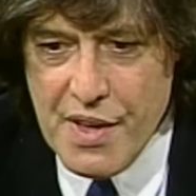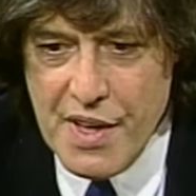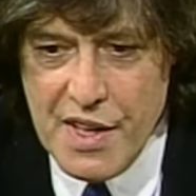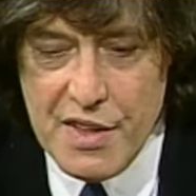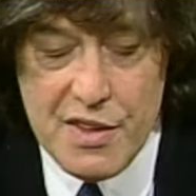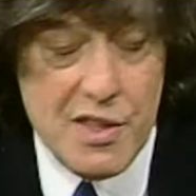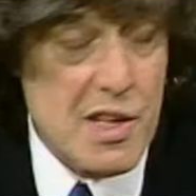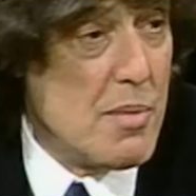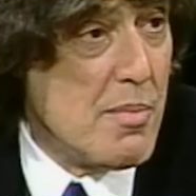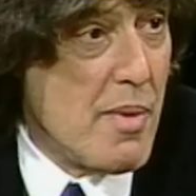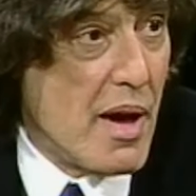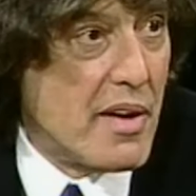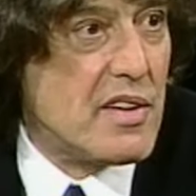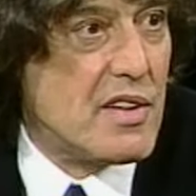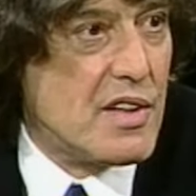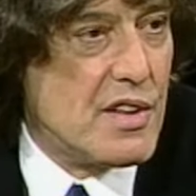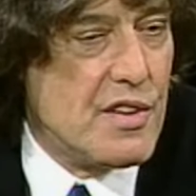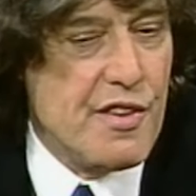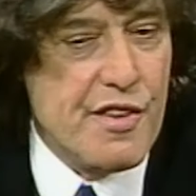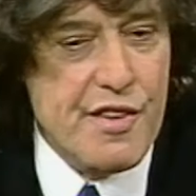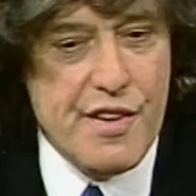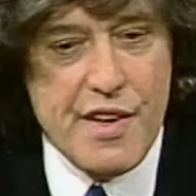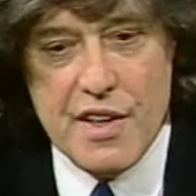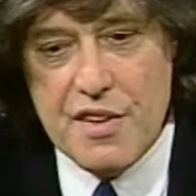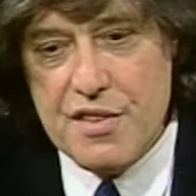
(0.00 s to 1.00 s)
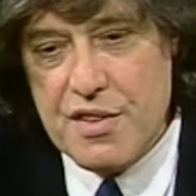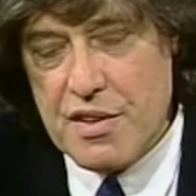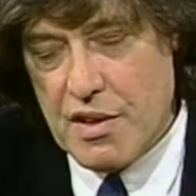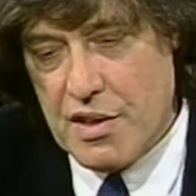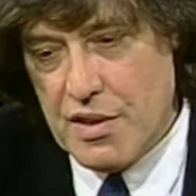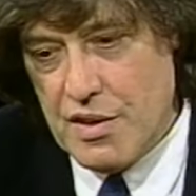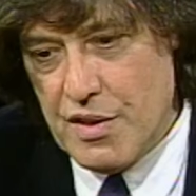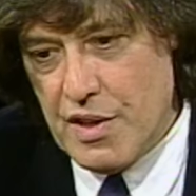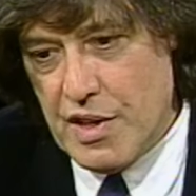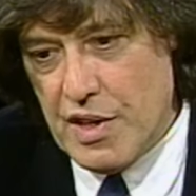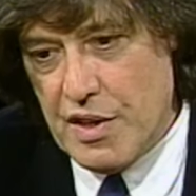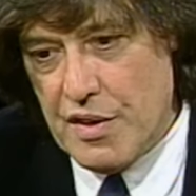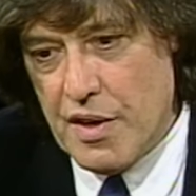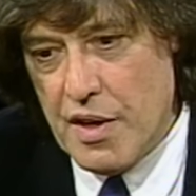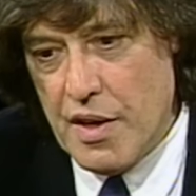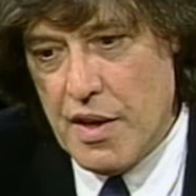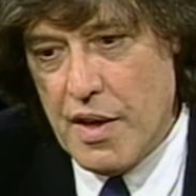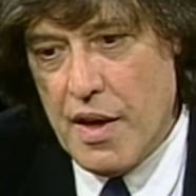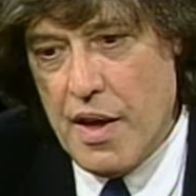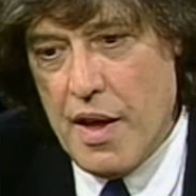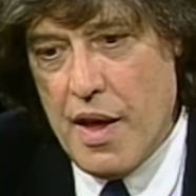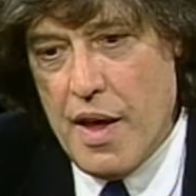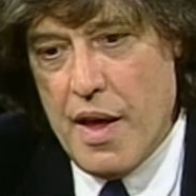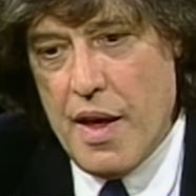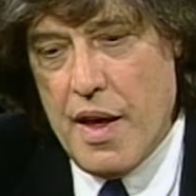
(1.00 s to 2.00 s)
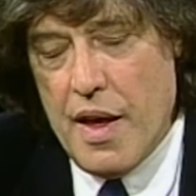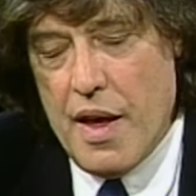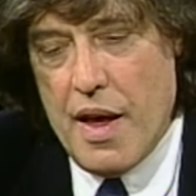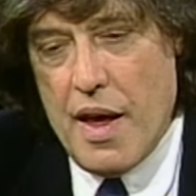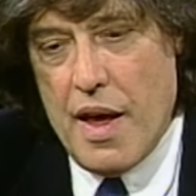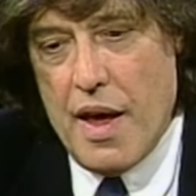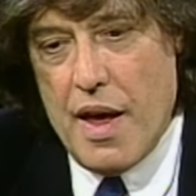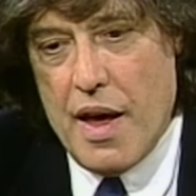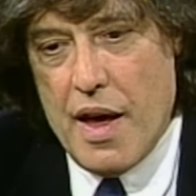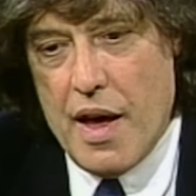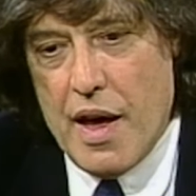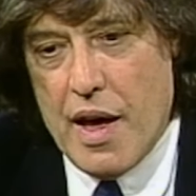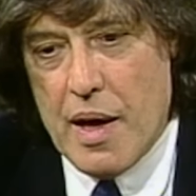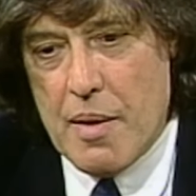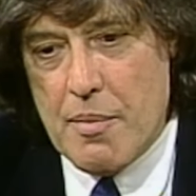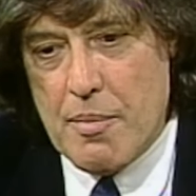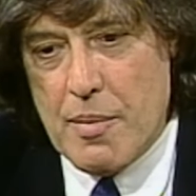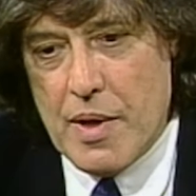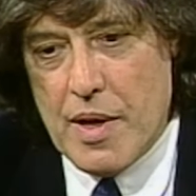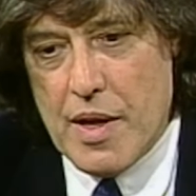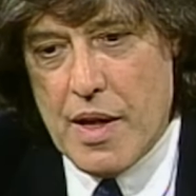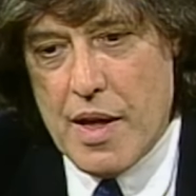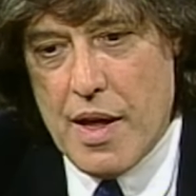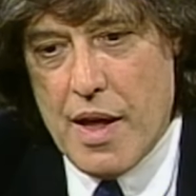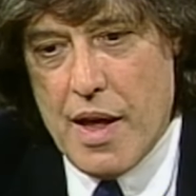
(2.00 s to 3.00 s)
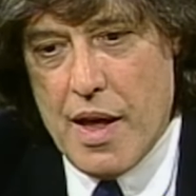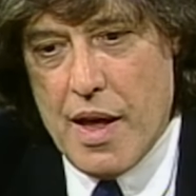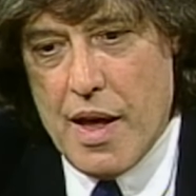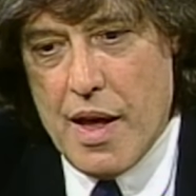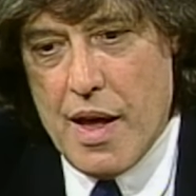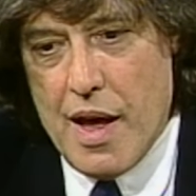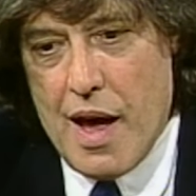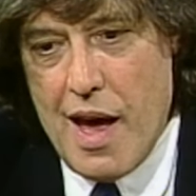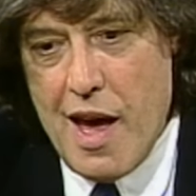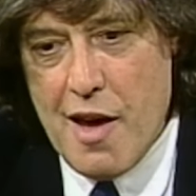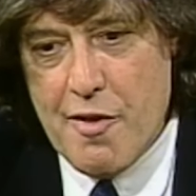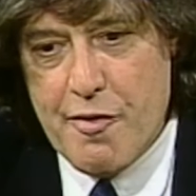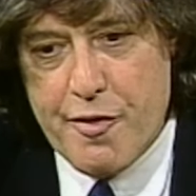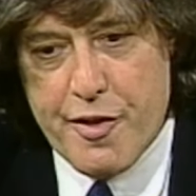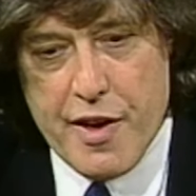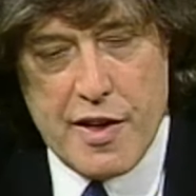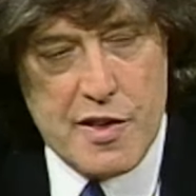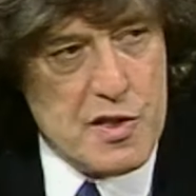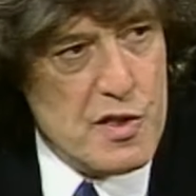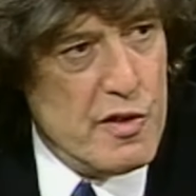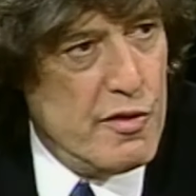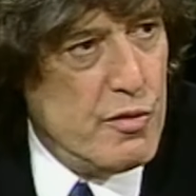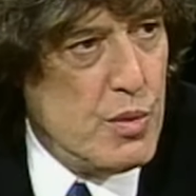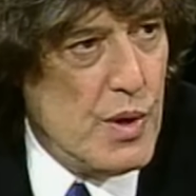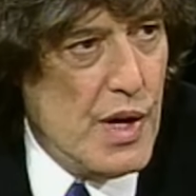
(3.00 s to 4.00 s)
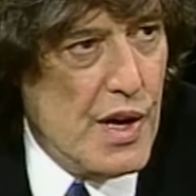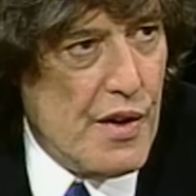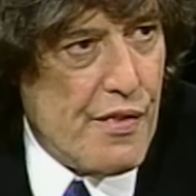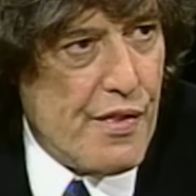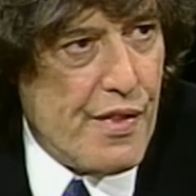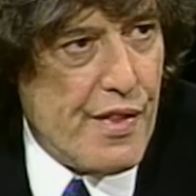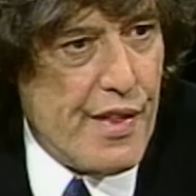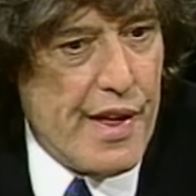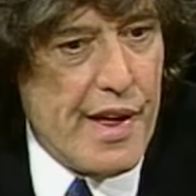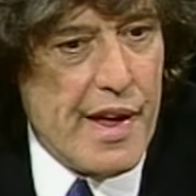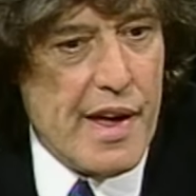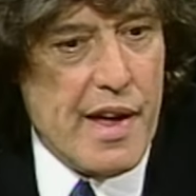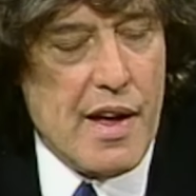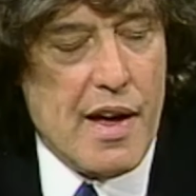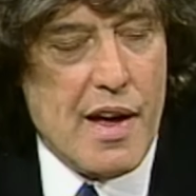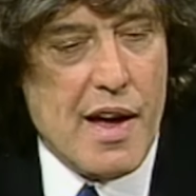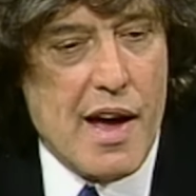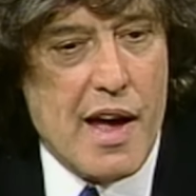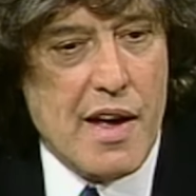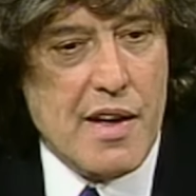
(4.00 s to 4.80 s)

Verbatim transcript: in the American theatre, indeed. Um, I have friends who've worked there.